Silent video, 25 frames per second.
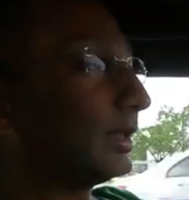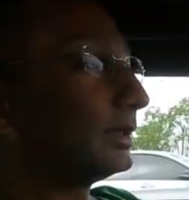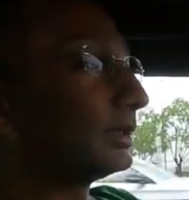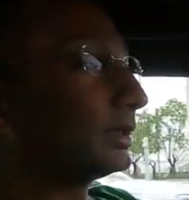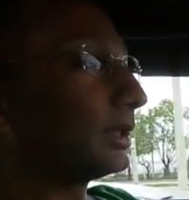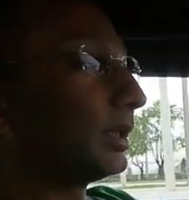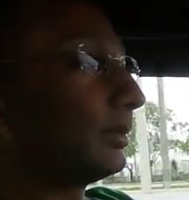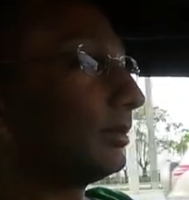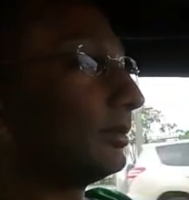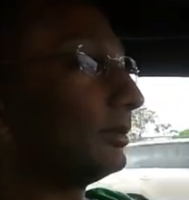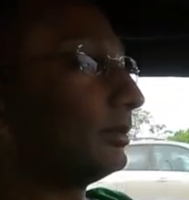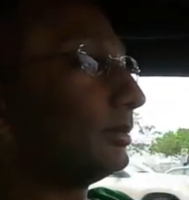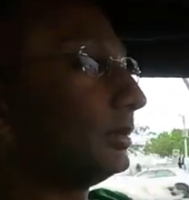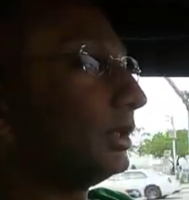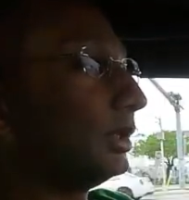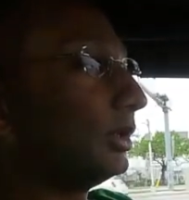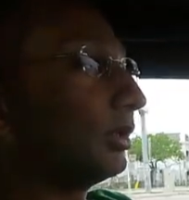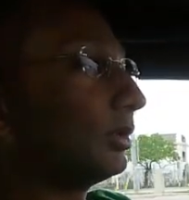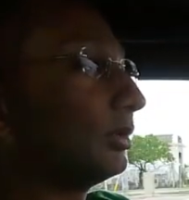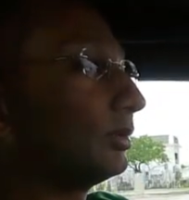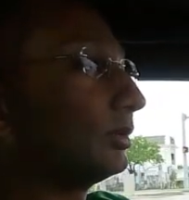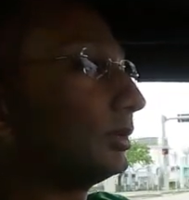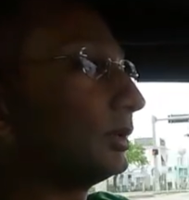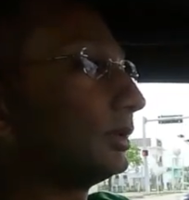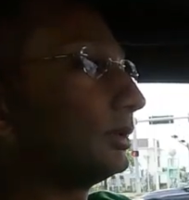ends up,
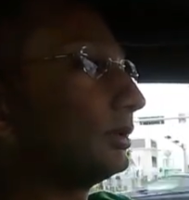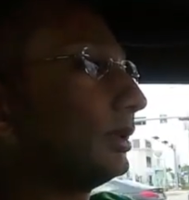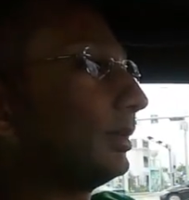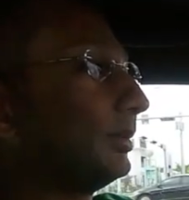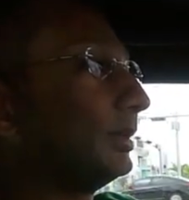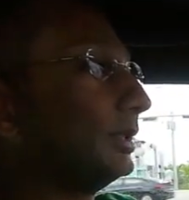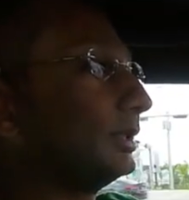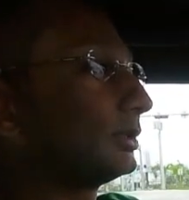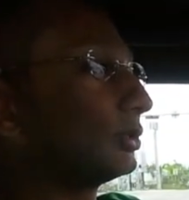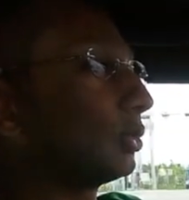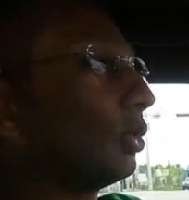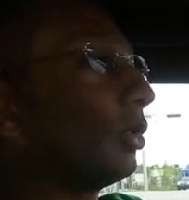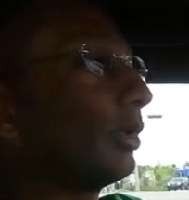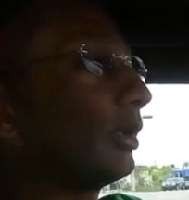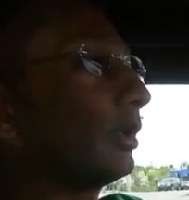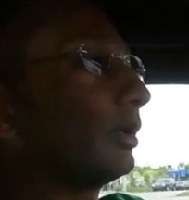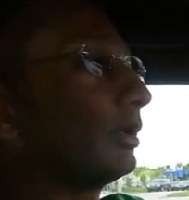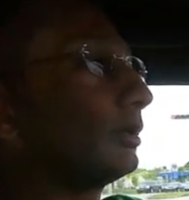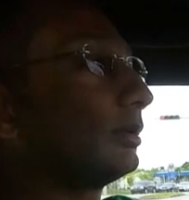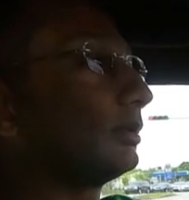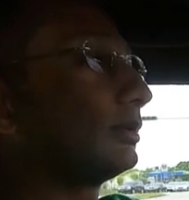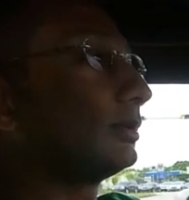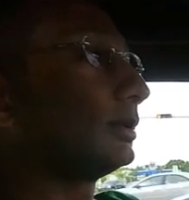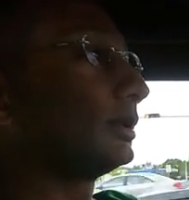it's oil.